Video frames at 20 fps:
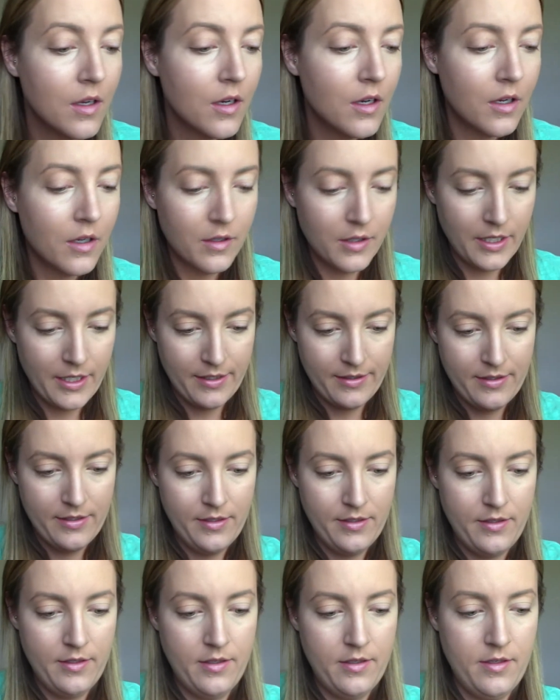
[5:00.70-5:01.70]
All right.
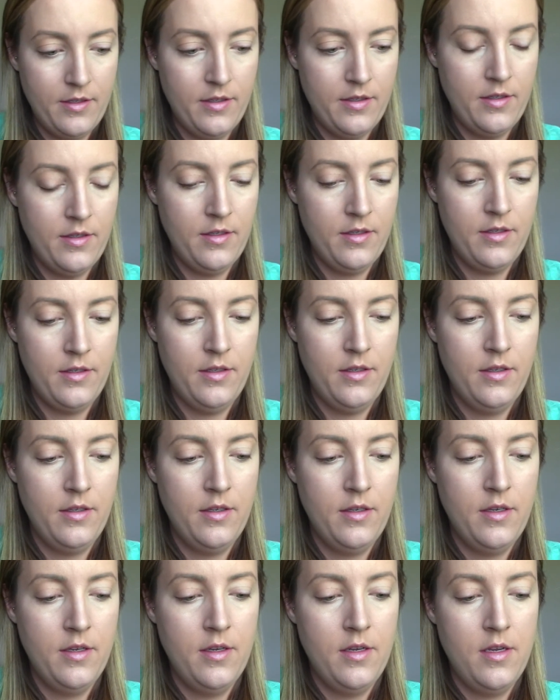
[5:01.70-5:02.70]

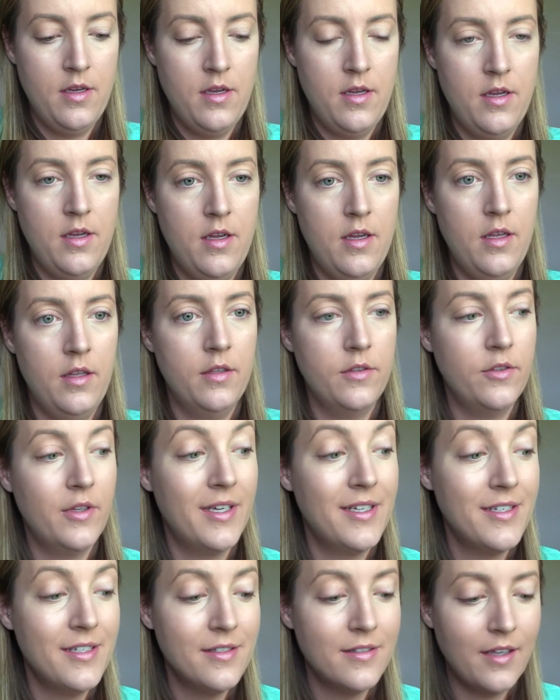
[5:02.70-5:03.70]
So
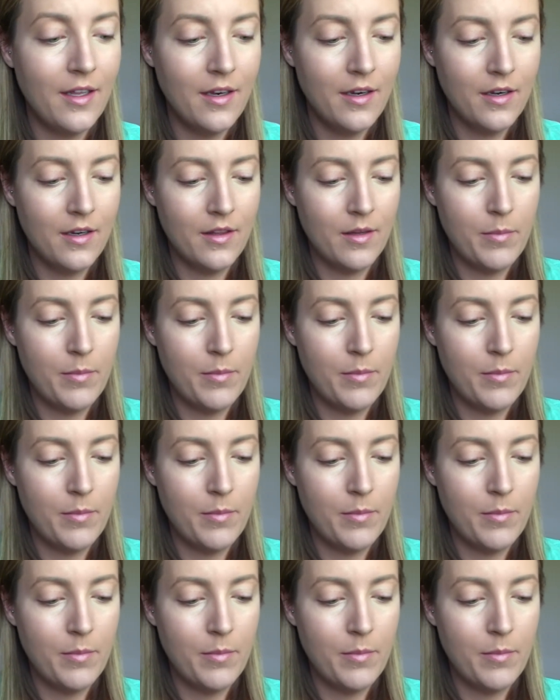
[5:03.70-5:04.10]
undecided on the